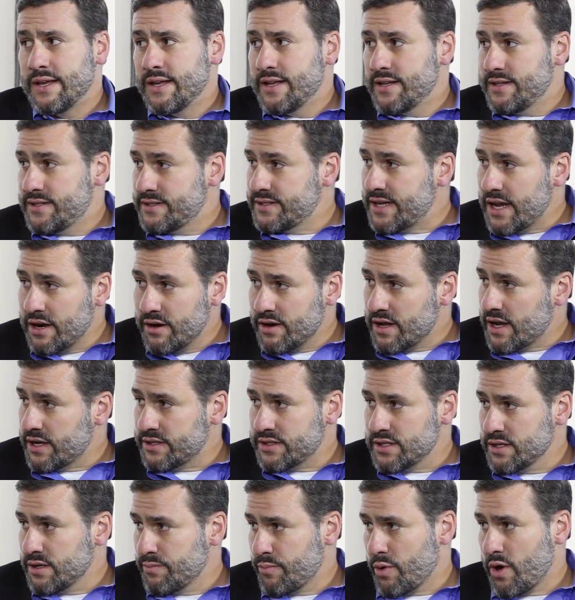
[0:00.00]

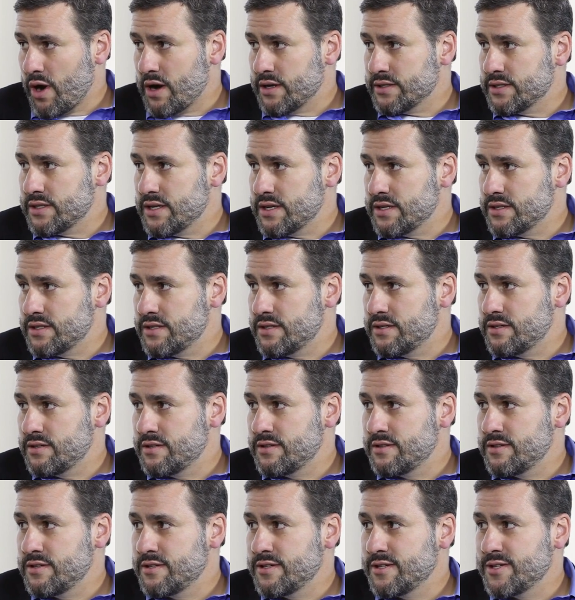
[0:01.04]
standardizing a process.
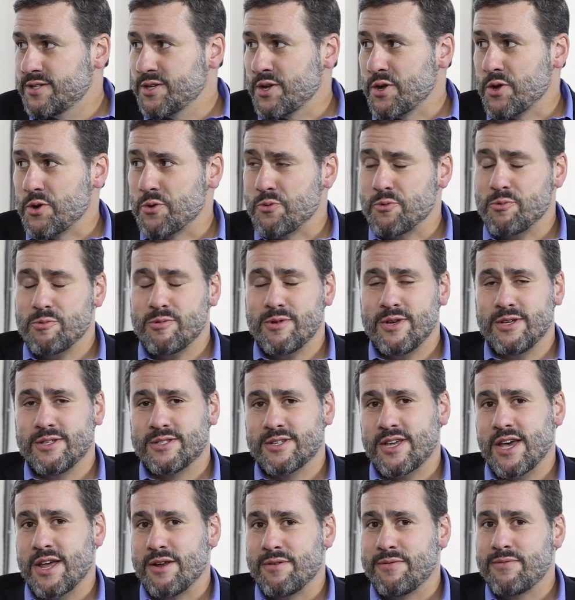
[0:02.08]
So it's
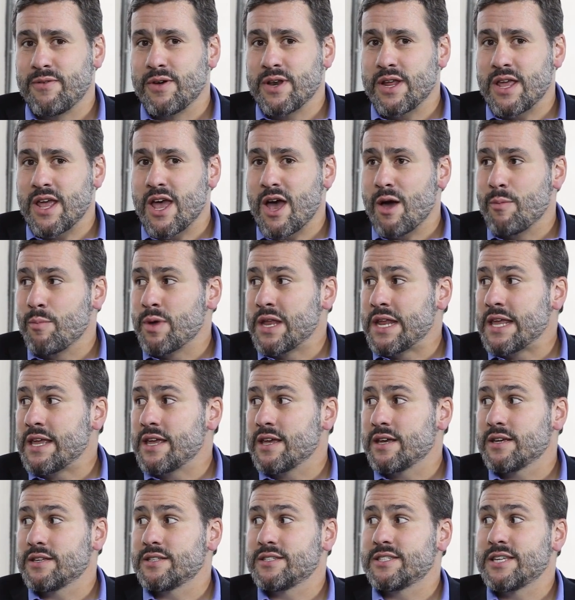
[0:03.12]
kind of funny how many
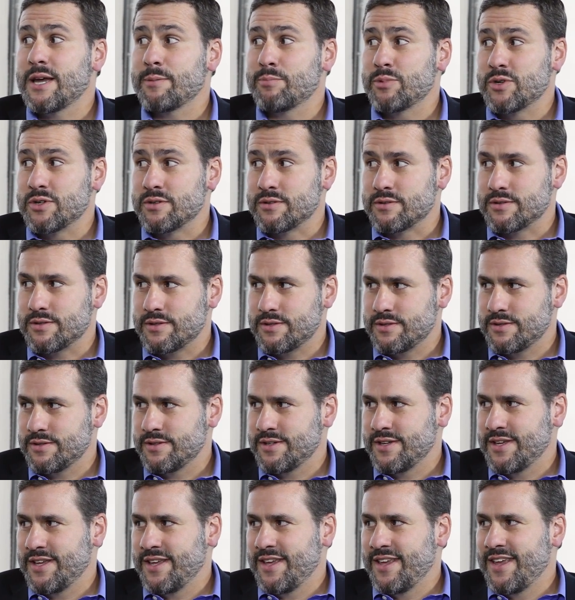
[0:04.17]
exceptions
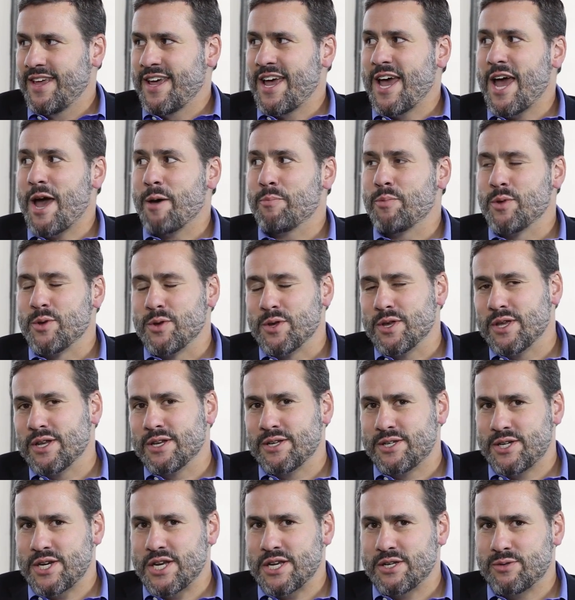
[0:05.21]
happen in a
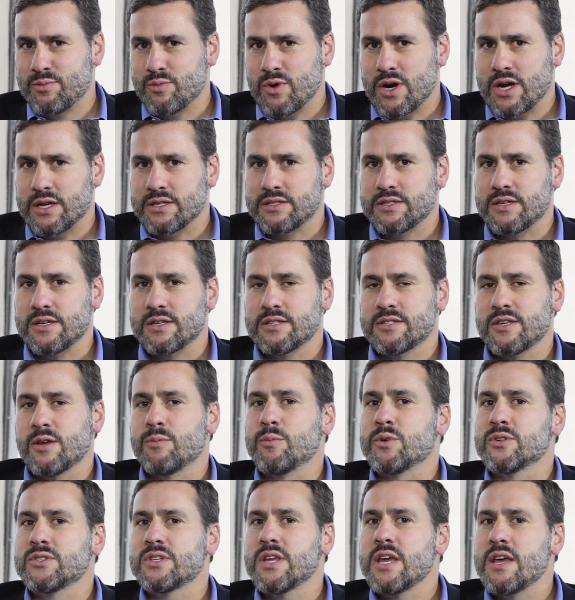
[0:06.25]
change process.
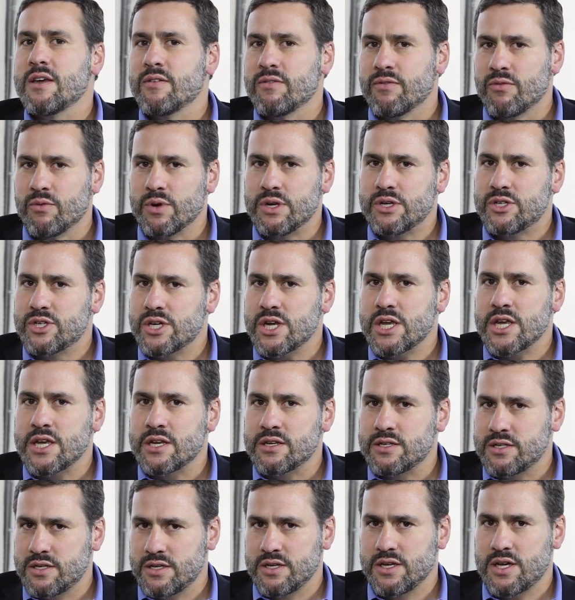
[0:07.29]
Almost every
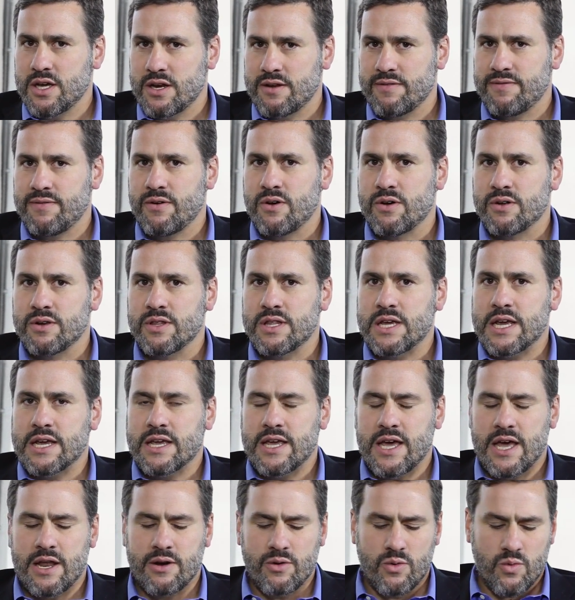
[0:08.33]
change can kind of fall into that
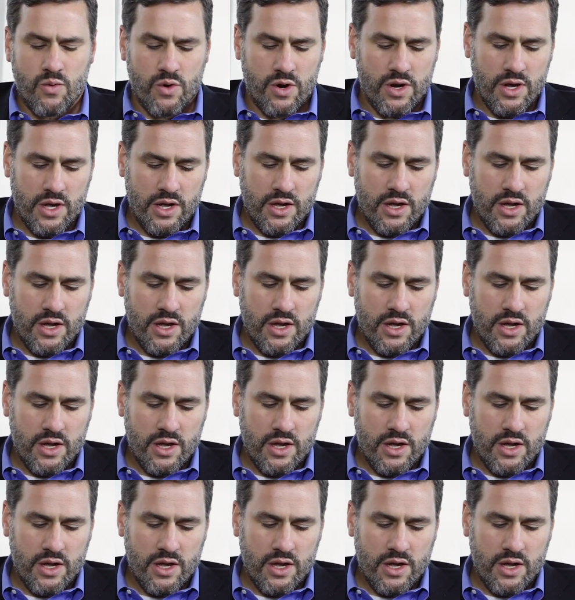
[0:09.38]
category.